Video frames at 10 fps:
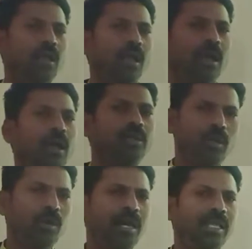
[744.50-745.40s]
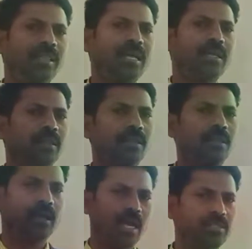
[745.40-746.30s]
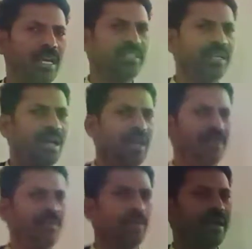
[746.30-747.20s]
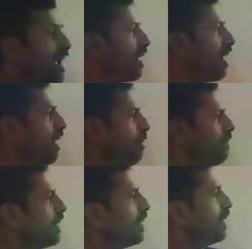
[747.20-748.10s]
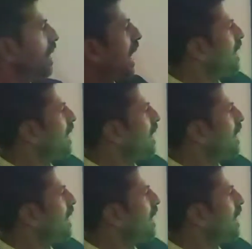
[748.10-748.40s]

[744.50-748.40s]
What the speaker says: showed in the structure diagram, I or